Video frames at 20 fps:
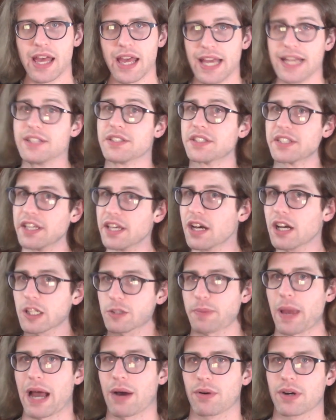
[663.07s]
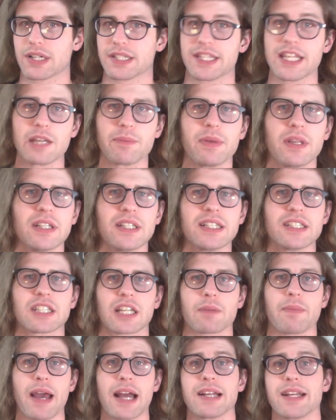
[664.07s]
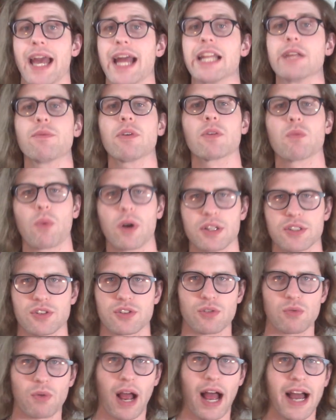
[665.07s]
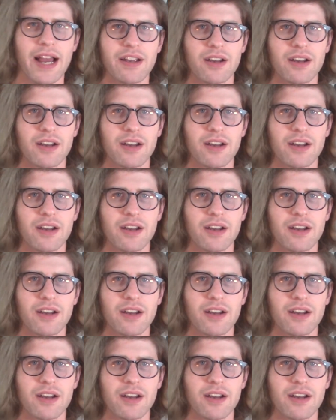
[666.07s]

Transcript: His Geass power is the ability to command anyone once through eye